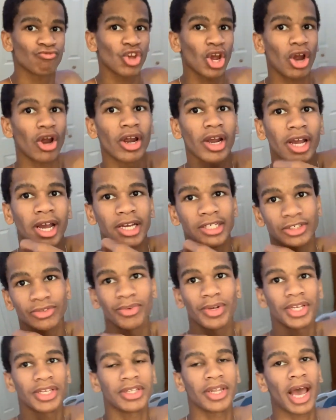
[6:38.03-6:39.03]
All right, guys, so
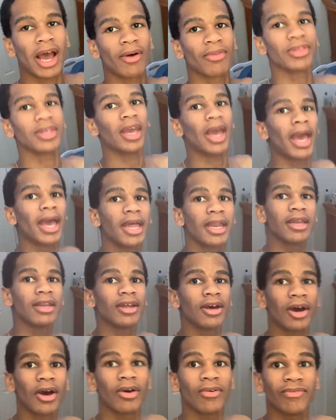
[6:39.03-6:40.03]
it is now the end
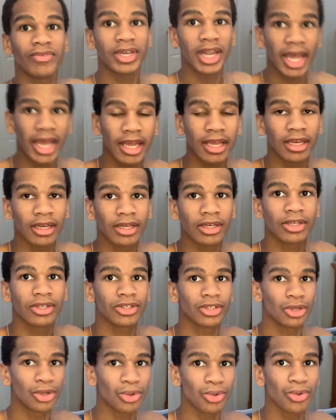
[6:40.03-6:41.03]
of day
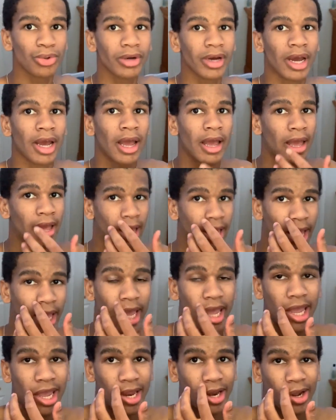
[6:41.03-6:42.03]
two,
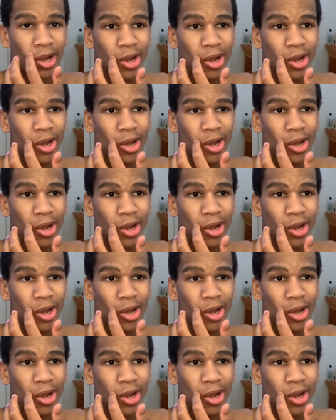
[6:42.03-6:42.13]
and